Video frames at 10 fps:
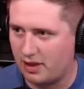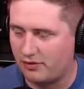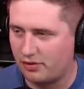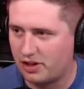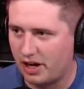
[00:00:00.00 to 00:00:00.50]

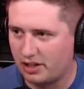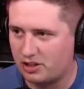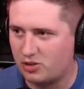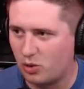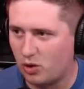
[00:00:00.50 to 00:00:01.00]
Definitely not
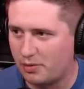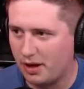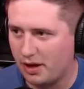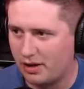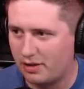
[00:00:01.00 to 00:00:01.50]
a door
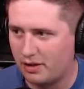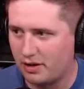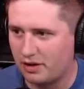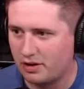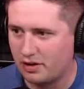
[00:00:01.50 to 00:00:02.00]
behind
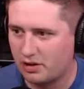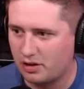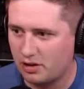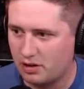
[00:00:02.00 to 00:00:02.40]
there.